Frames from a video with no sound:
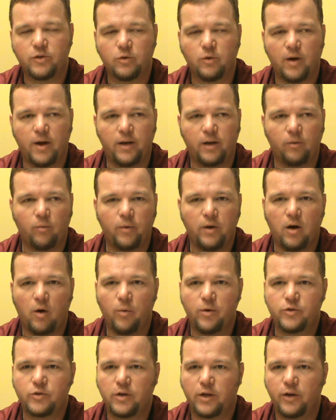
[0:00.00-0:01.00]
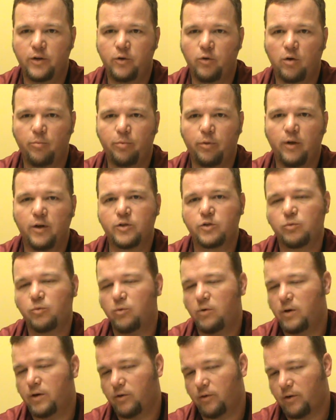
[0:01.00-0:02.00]
training, we always try to do a
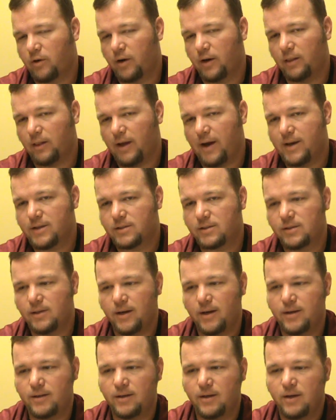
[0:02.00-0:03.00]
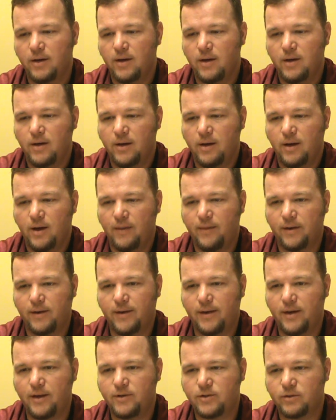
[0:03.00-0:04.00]
+1 on our last set. And the
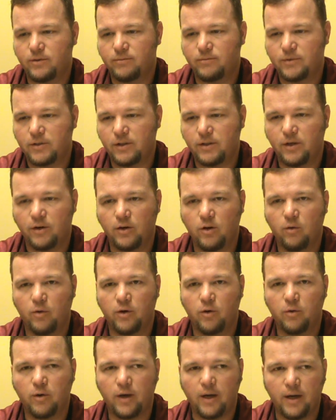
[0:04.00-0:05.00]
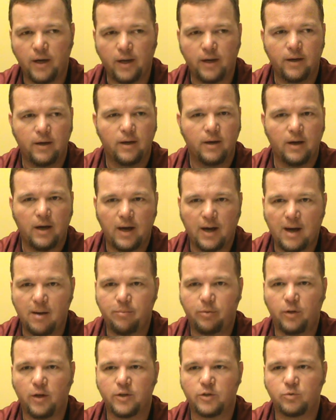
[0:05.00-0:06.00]
kids are sitting there going, okay, I
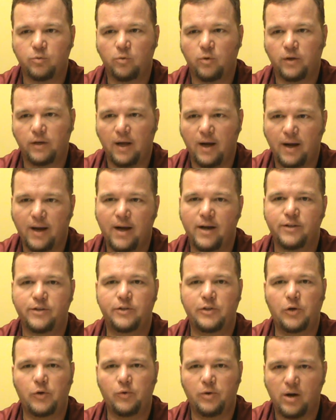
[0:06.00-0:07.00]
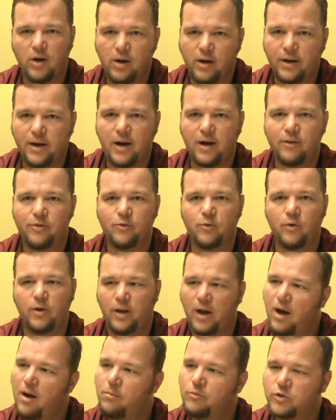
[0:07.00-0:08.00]
got +1, now I got 2, now I got 3.
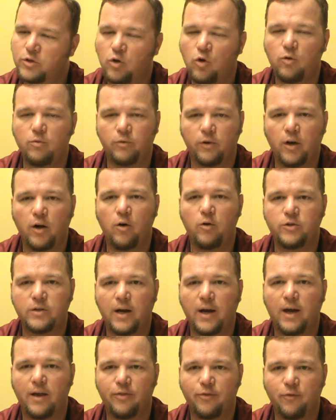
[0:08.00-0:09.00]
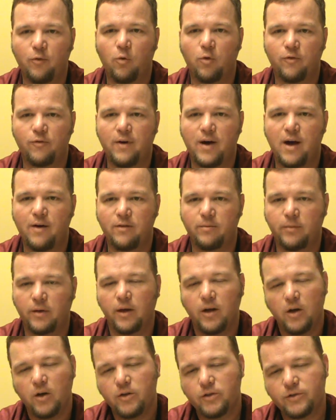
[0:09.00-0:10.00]
Now I'm showing coach I got 4 or 5 in me.
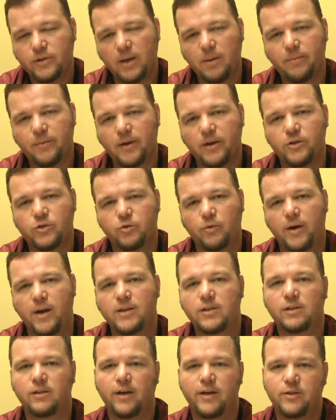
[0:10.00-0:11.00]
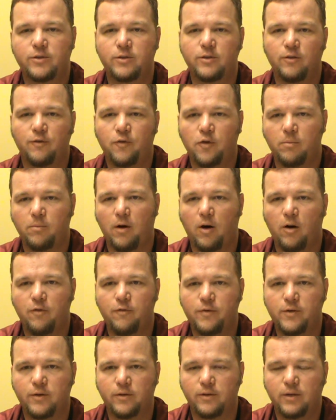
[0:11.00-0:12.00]
Same thing translates to the football
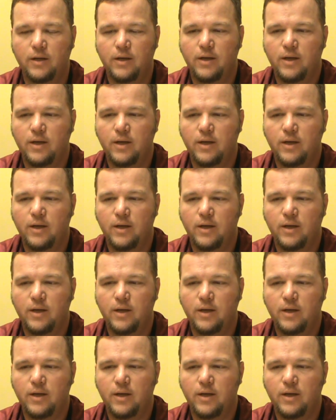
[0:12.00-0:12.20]
field.